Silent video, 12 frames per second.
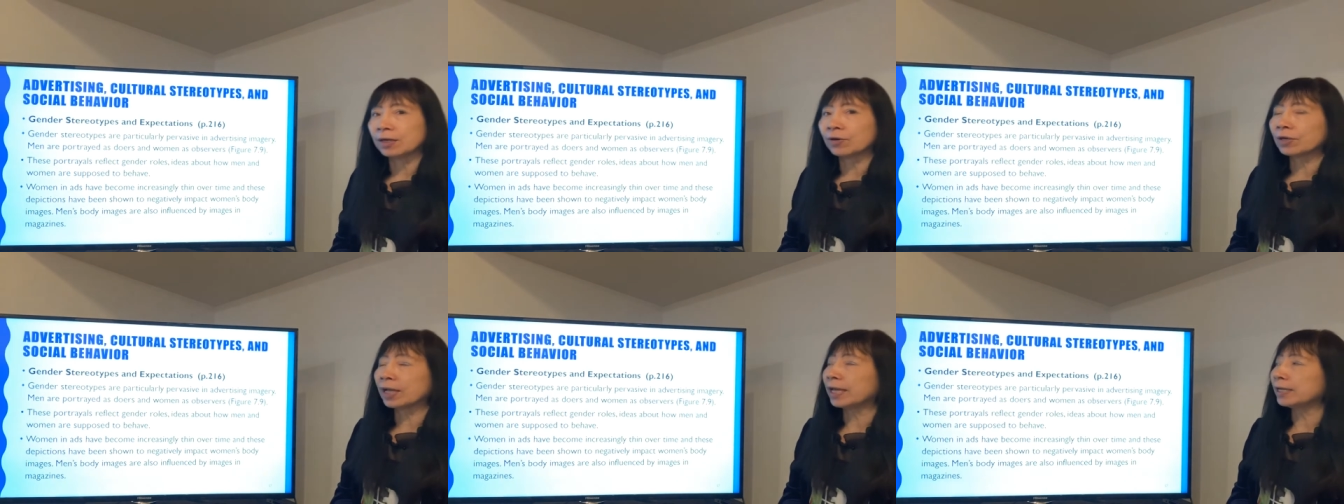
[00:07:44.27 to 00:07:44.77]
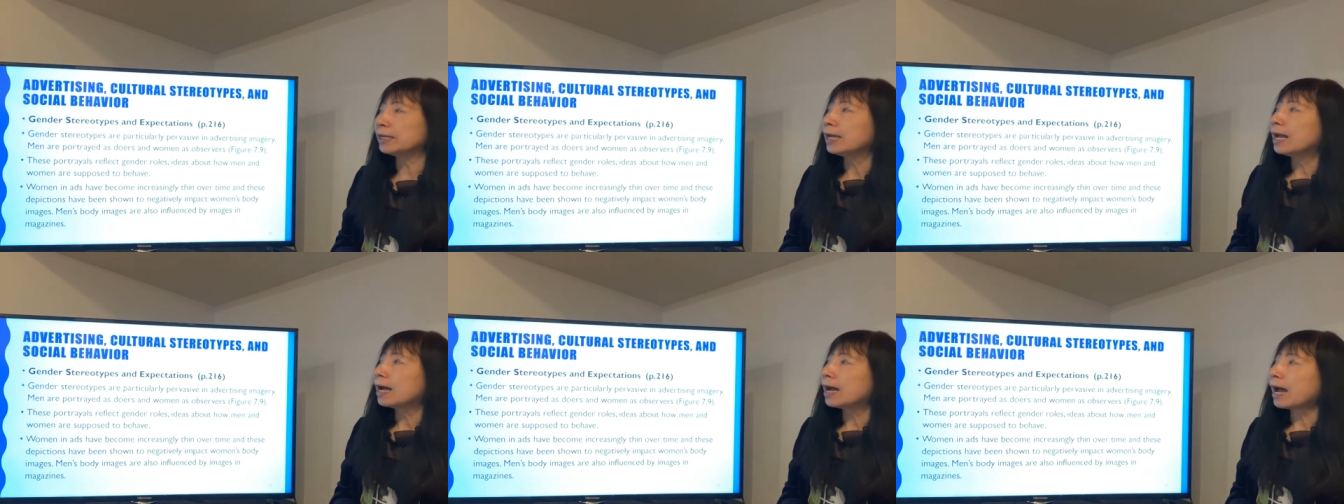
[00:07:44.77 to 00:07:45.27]
Okay,
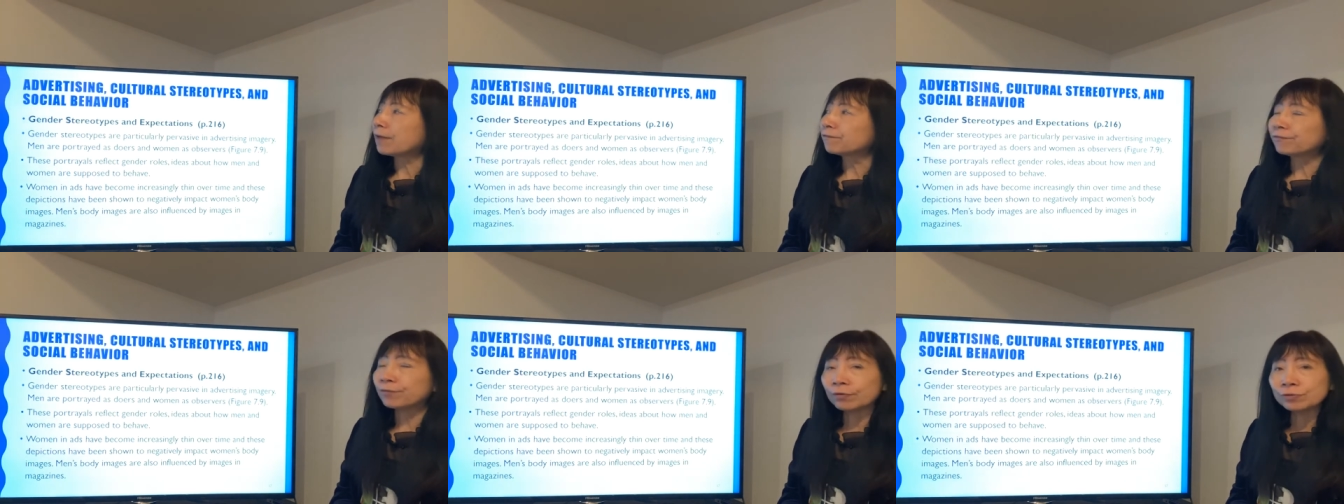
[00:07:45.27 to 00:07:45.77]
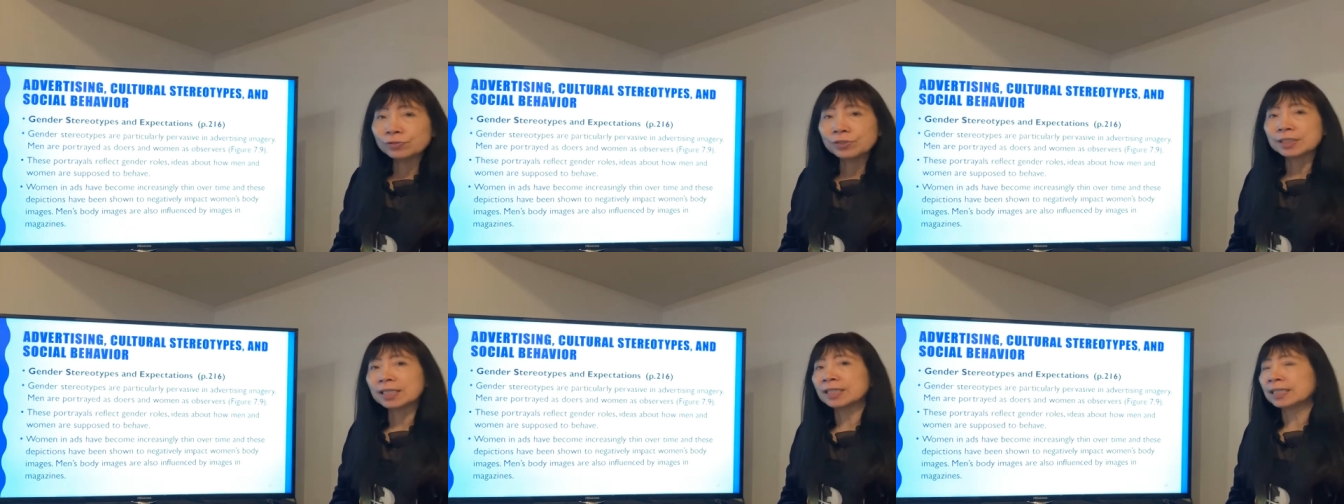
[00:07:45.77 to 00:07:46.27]

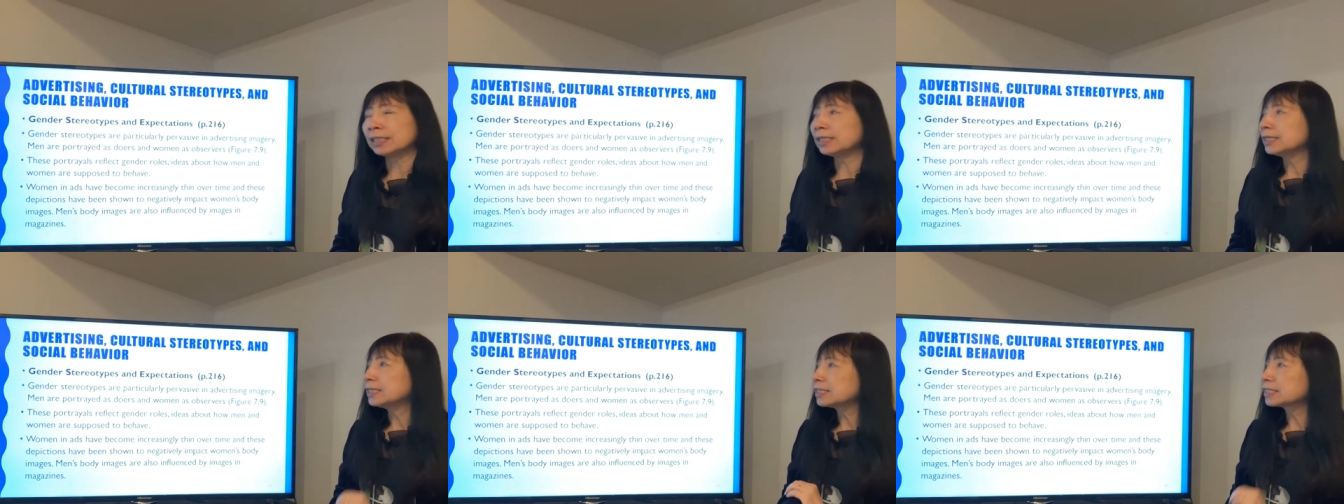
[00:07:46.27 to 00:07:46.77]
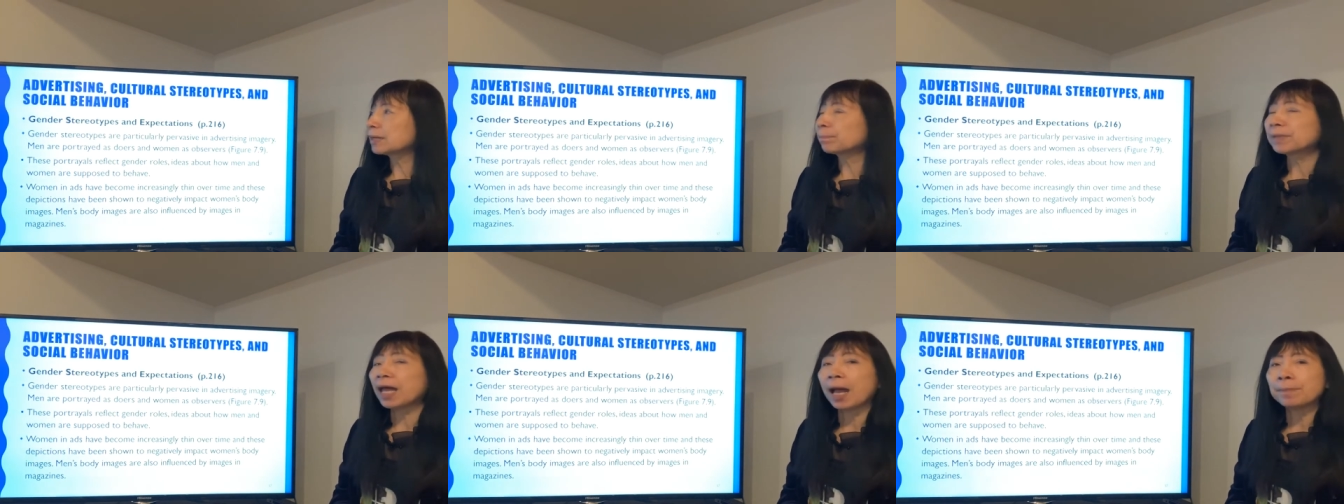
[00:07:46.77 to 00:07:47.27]
unfortunately,
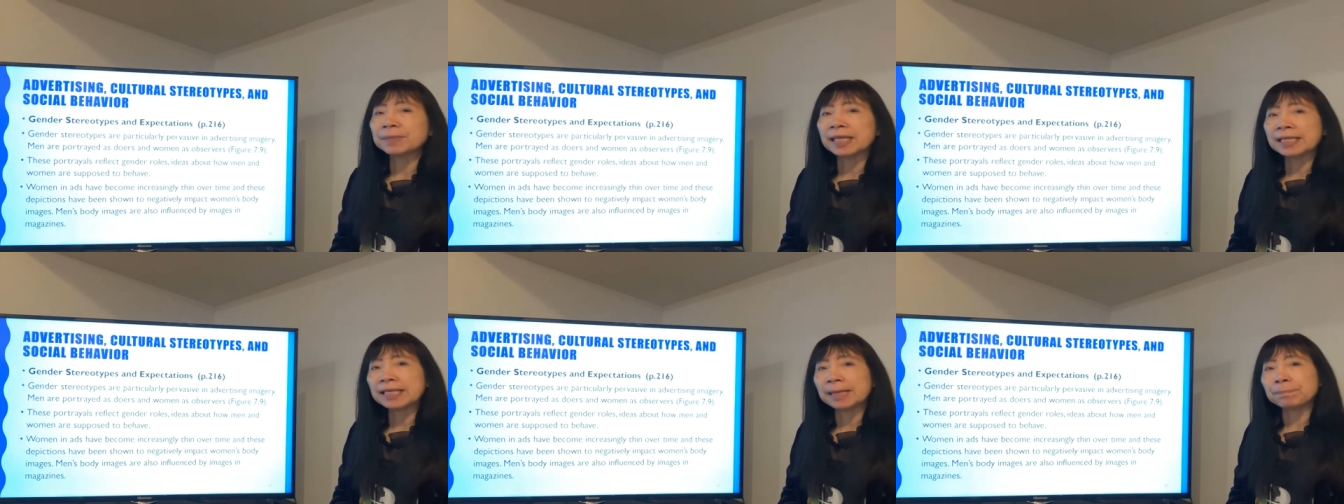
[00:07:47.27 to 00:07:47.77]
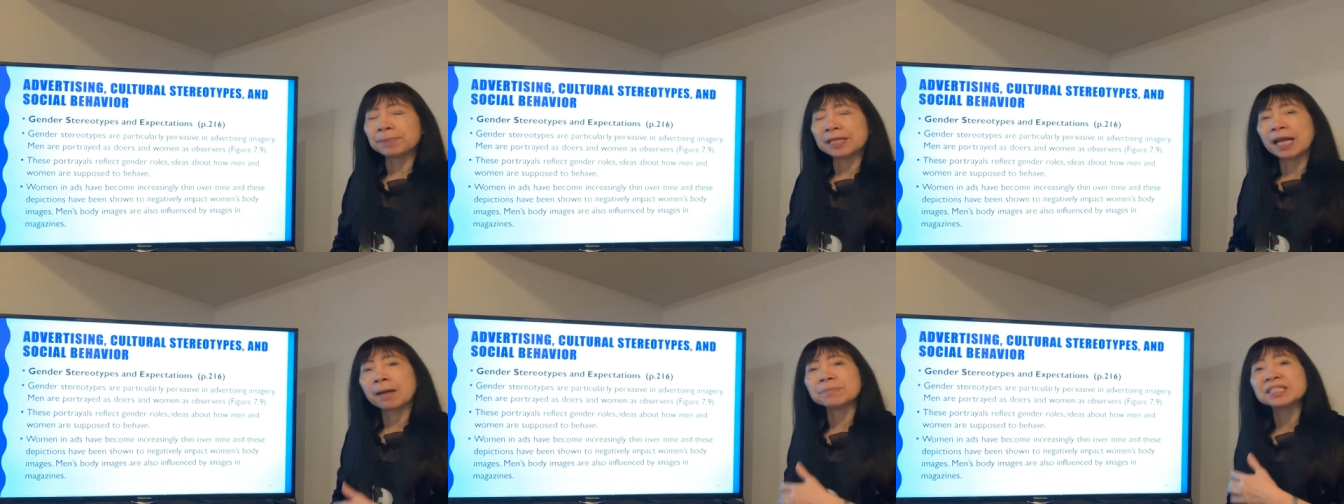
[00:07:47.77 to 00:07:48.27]
sometimes they can
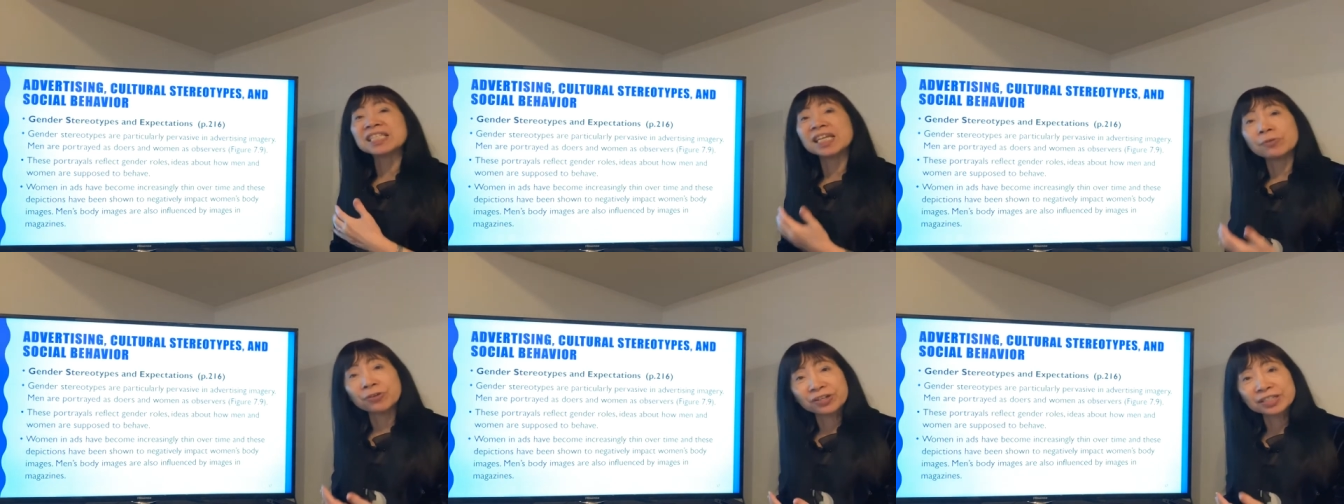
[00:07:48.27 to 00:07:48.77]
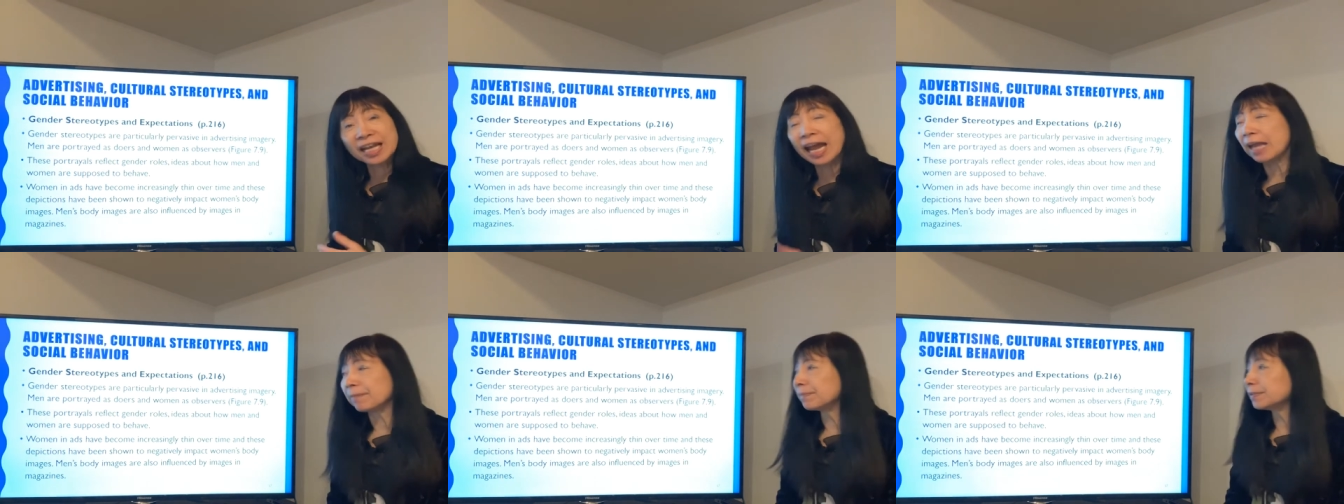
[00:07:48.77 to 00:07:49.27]
become stereotype.